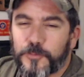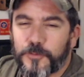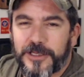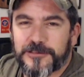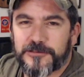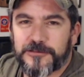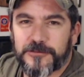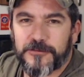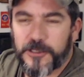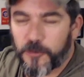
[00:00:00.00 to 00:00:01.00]
some classes
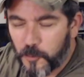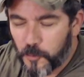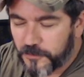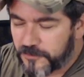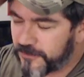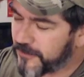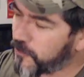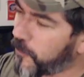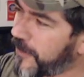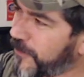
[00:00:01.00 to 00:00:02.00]
in our course.
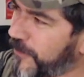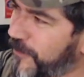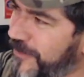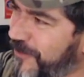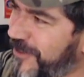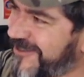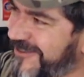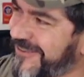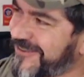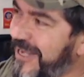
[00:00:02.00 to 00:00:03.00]
So that's what he means when he
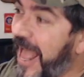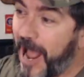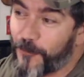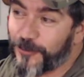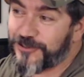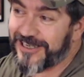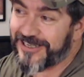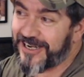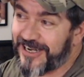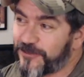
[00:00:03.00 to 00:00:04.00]
says, yeah, we're not going to
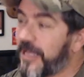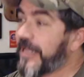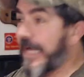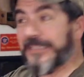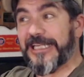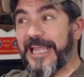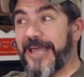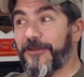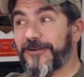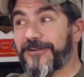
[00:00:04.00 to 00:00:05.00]
psychiatry. Not
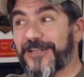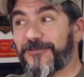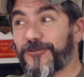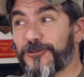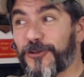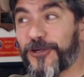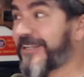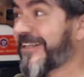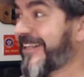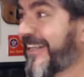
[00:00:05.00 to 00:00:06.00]
together, that's for sure. Yeah.